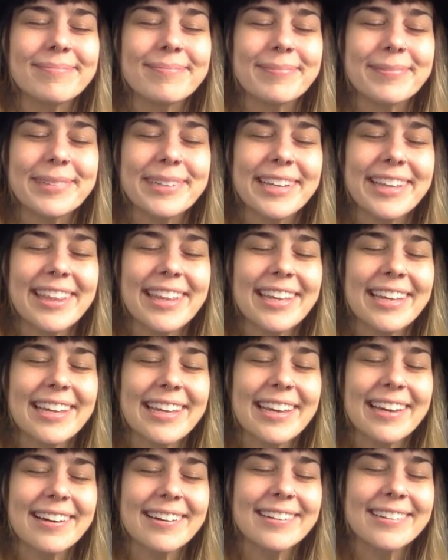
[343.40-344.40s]
Breathing
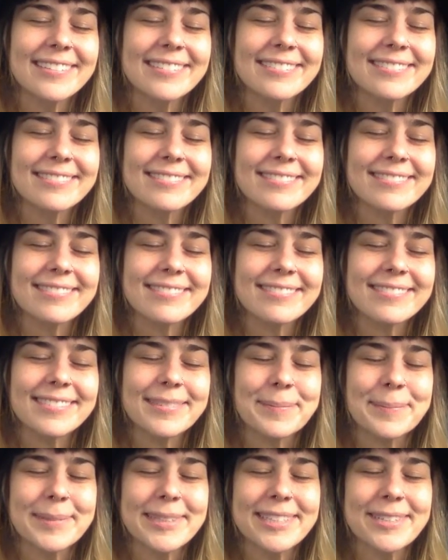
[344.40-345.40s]
out,
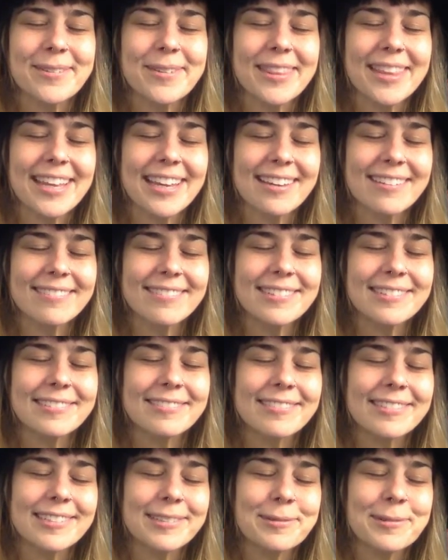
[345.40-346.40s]
I'm so thankful
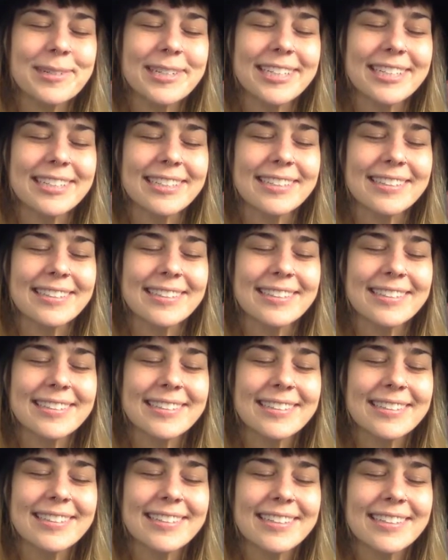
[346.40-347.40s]
for what
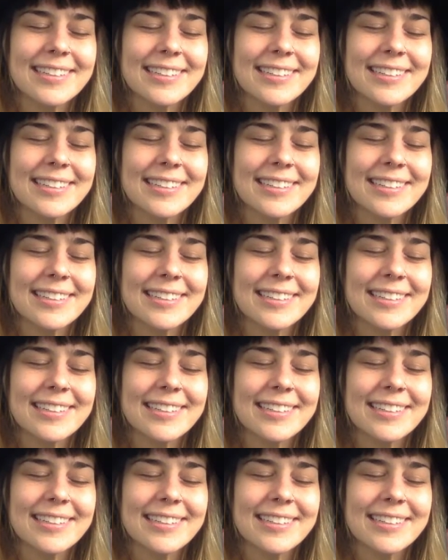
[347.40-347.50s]
is.